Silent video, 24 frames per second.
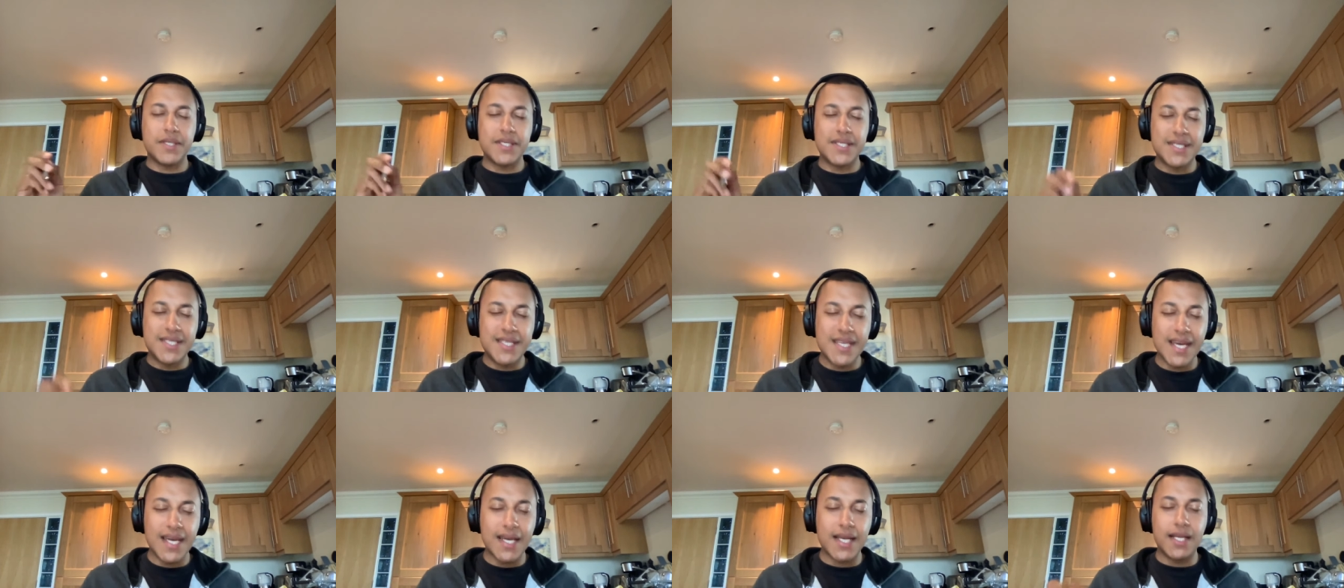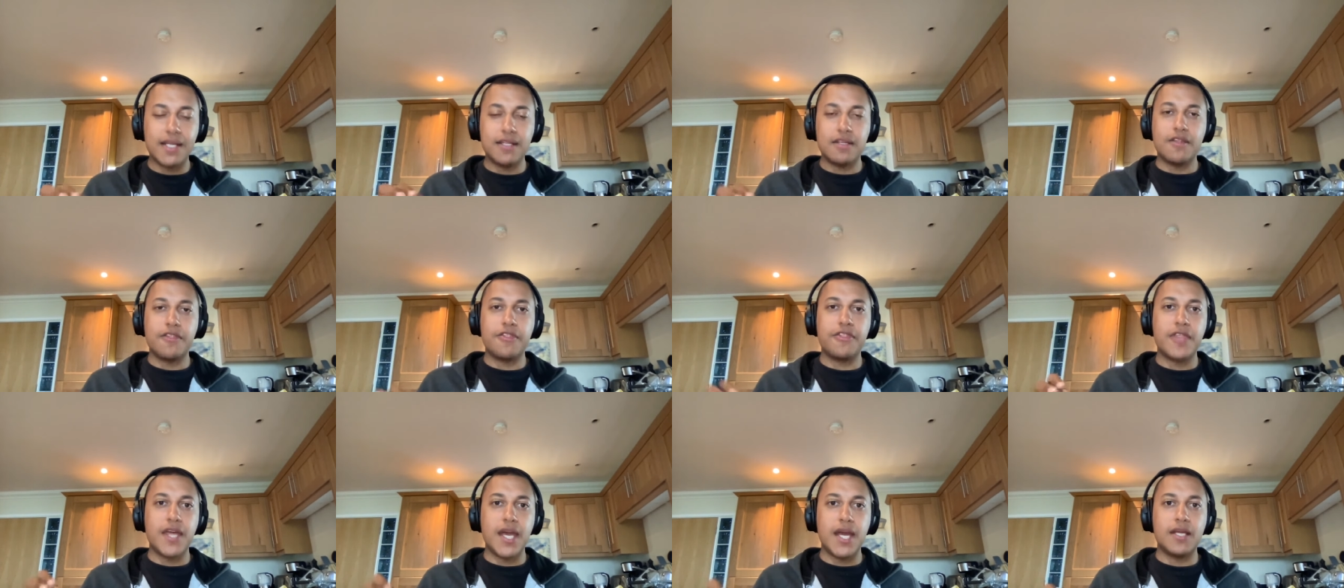particularly the
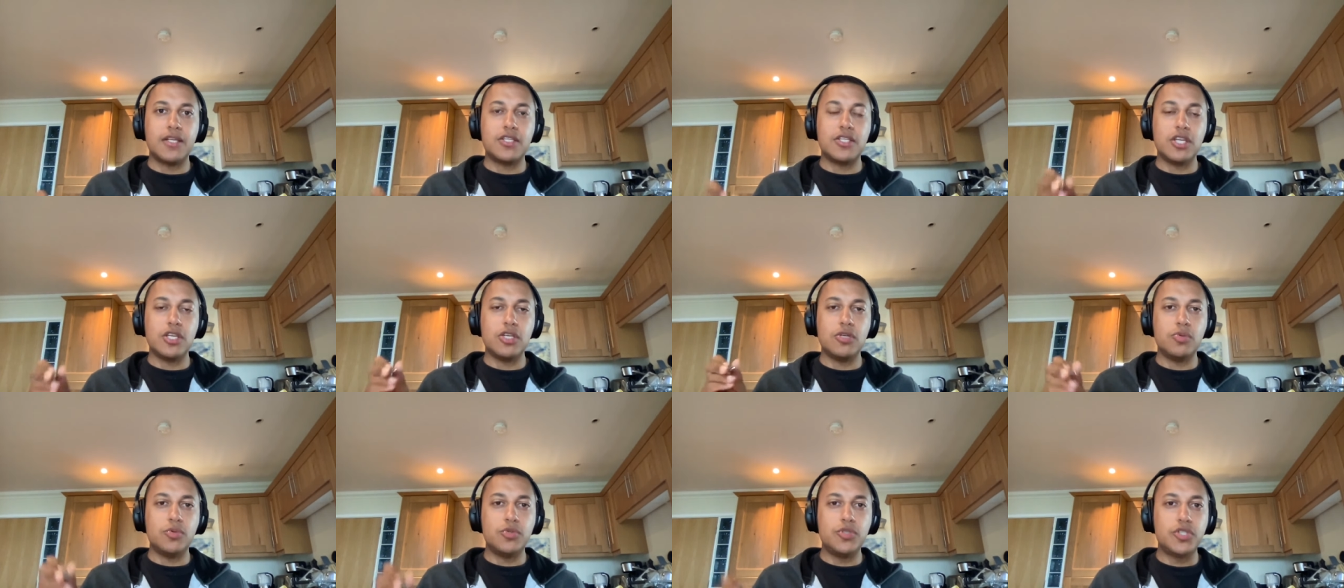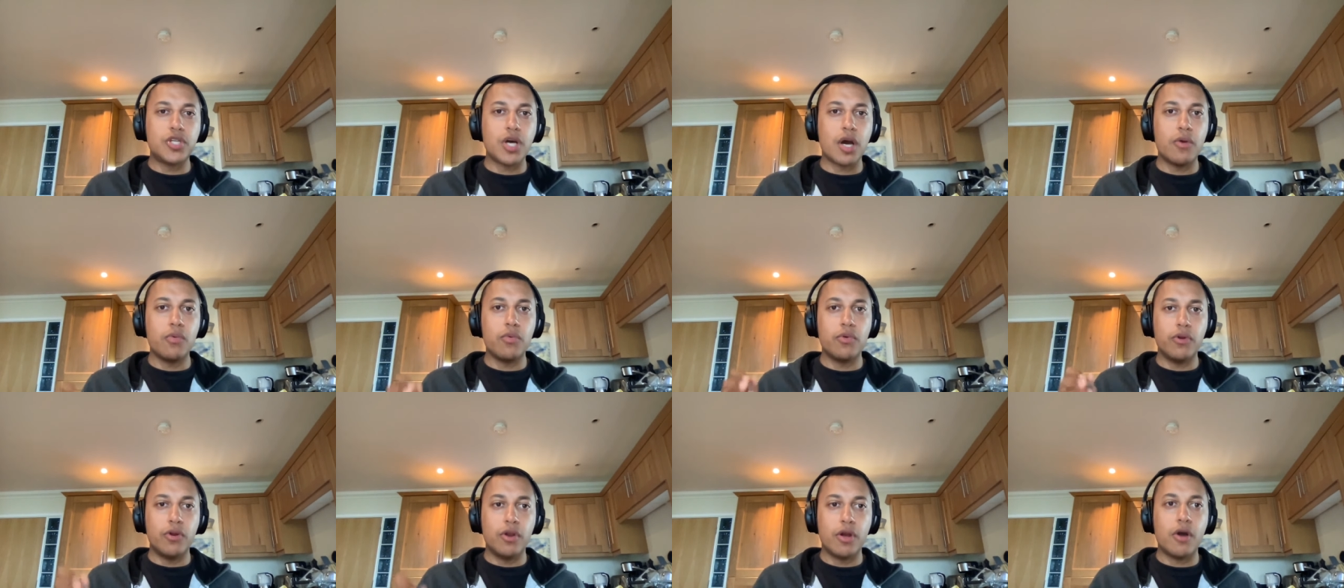things that you
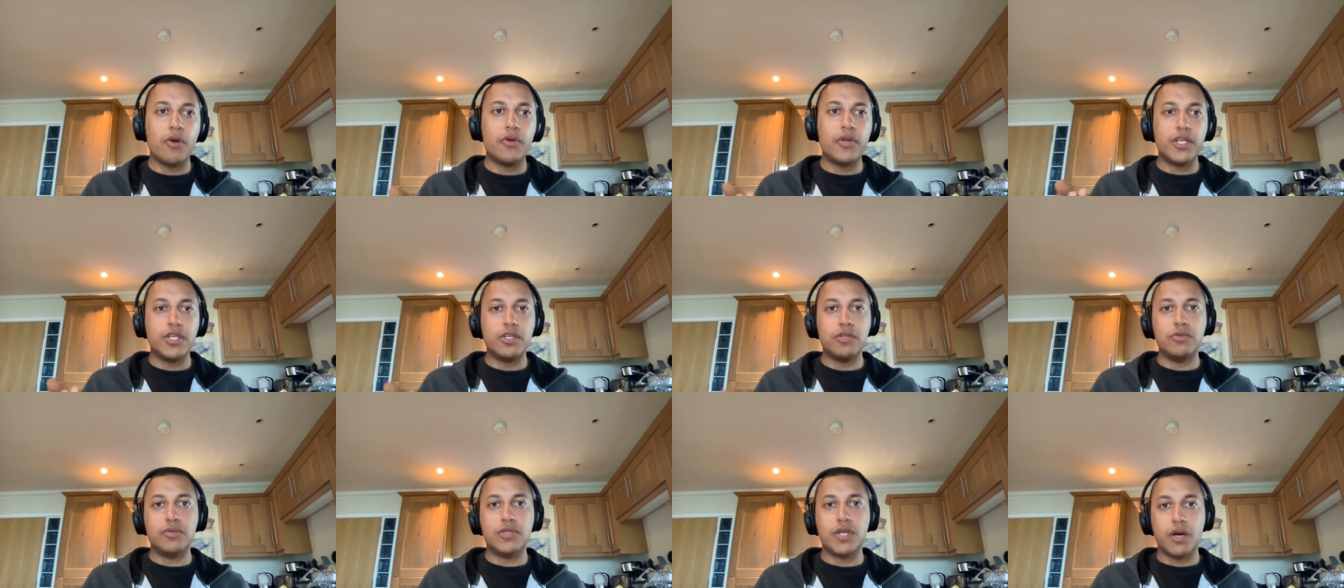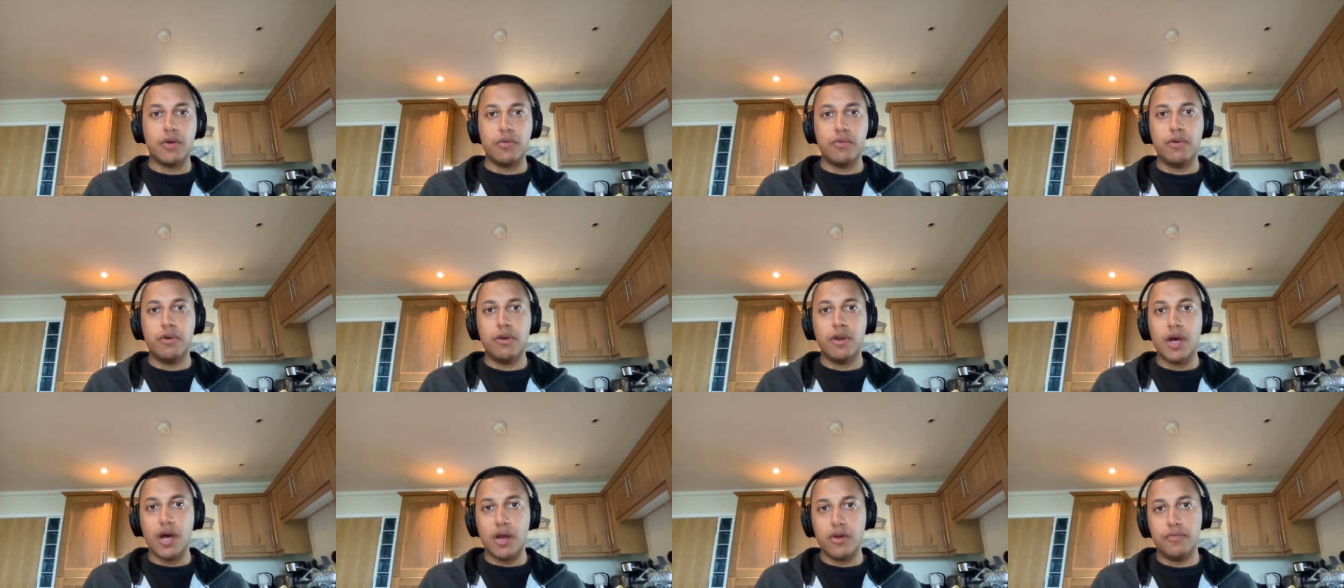don't know that you
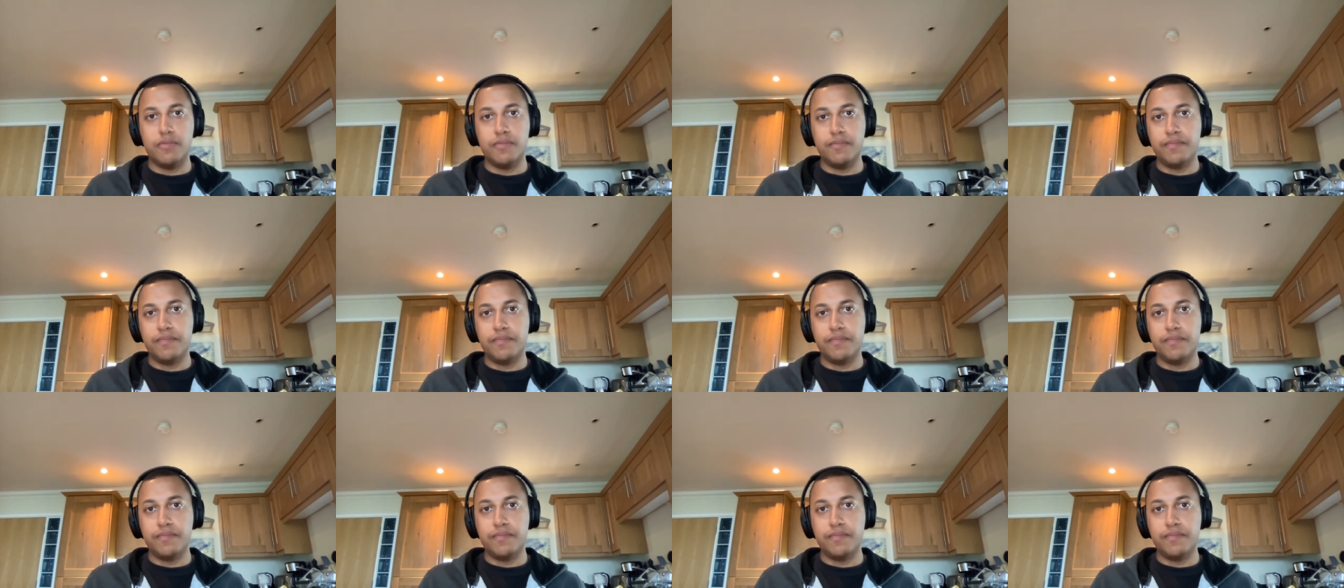don't know.